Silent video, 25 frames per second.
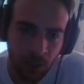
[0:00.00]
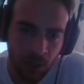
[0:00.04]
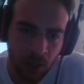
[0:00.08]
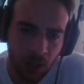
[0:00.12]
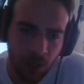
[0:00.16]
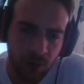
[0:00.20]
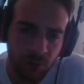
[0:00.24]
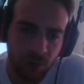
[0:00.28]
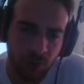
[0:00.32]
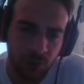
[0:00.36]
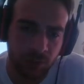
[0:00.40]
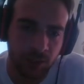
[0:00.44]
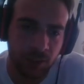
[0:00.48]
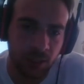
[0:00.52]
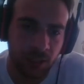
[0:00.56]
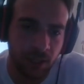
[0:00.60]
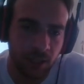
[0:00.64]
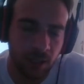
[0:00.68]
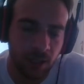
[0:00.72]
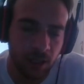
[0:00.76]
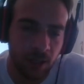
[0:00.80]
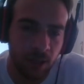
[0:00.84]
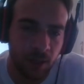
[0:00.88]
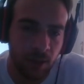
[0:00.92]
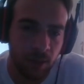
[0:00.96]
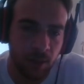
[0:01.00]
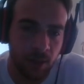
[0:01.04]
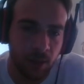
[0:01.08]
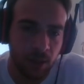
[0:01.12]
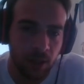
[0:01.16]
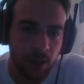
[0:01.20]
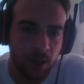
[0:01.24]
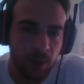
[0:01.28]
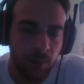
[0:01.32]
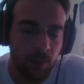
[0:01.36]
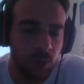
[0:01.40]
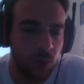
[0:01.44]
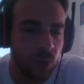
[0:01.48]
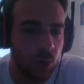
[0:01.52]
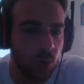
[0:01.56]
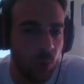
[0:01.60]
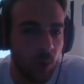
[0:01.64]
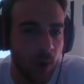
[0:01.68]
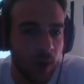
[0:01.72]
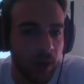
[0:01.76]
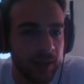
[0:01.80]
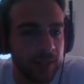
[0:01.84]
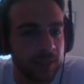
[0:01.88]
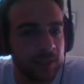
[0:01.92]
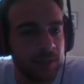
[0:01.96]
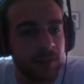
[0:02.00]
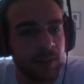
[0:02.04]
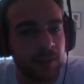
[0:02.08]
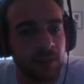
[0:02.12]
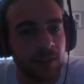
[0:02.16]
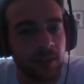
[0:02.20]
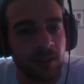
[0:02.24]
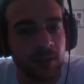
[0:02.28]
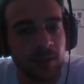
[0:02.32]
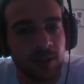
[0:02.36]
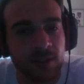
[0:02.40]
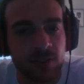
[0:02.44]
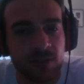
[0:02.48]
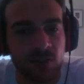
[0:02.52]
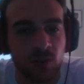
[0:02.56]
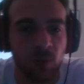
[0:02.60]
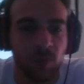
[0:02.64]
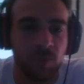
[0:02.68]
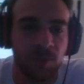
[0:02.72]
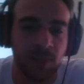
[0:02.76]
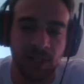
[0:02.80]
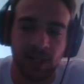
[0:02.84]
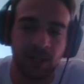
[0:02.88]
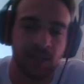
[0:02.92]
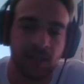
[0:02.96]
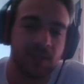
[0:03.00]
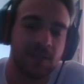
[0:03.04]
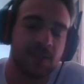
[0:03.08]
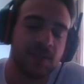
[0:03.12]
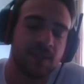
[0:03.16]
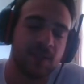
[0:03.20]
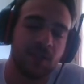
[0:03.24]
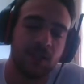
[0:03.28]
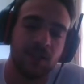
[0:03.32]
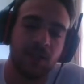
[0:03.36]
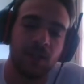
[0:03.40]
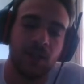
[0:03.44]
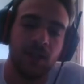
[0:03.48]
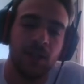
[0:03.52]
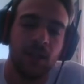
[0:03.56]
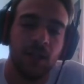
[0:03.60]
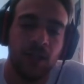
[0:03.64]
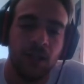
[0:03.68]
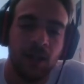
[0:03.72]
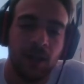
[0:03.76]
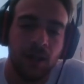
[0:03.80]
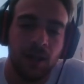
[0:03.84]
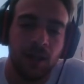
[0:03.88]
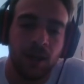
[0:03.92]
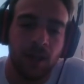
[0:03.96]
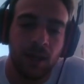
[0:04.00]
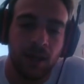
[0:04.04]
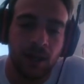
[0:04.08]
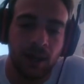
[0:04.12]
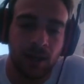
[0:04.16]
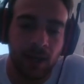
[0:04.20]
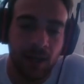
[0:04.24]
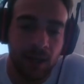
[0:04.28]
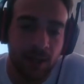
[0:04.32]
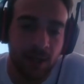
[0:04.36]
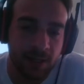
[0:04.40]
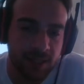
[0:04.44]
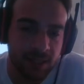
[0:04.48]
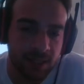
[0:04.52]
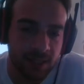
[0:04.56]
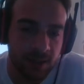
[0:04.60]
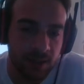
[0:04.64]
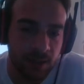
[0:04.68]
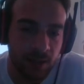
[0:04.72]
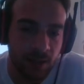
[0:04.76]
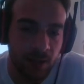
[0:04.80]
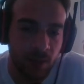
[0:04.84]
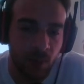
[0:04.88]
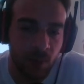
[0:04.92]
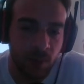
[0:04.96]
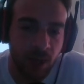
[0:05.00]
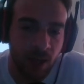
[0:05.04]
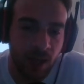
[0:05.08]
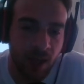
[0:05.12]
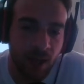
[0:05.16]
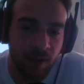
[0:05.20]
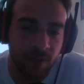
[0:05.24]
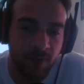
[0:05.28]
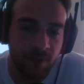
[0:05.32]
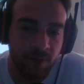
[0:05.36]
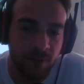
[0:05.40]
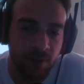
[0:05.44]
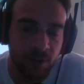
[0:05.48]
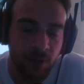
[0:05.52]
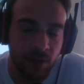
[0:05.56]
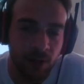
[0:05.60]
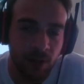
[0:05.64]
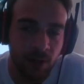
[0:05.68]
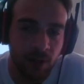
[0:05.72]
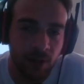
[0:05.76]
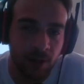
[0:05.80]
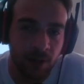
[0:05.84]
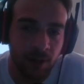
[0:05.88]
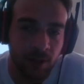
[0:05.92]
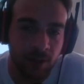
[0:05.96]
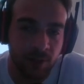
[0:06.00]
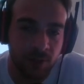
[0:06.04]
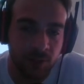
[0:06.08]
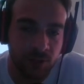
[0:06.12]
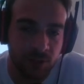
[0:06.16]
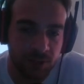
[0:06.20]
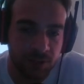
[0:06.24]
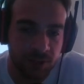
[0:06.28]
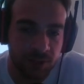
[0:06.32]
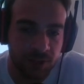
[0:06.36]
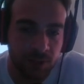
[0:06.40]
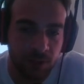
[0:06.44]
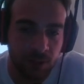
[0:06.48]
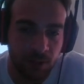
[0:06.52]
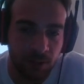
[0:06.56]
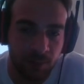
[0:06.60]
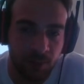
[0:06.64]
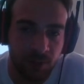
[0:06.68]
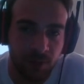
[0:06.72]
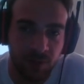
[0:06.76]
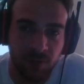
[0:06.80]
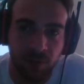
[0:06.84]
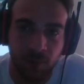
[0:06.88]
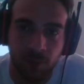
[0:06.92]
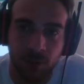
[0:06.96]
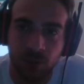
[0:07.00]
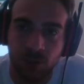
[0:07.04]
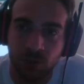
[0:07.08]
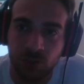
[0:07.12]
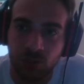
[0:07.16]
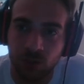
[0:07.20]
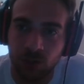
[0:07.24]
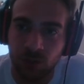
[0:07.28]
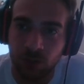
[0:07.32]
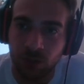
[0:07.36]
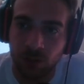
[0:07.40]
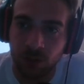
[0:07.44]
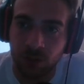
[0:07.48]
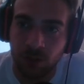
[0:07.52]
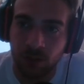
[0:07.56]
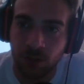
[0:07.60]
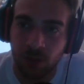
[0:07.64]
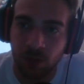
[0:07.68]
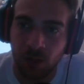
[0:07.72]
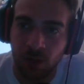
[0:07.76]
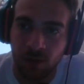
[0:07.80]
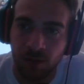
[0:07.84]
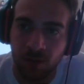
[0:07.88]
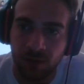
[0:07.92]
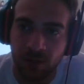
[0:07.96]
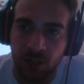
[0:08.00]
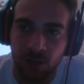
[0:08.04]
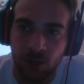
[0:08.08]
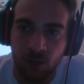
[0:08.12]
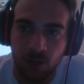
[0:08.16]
for the blue-white Stompy lists. Last, we have just a brief mention of another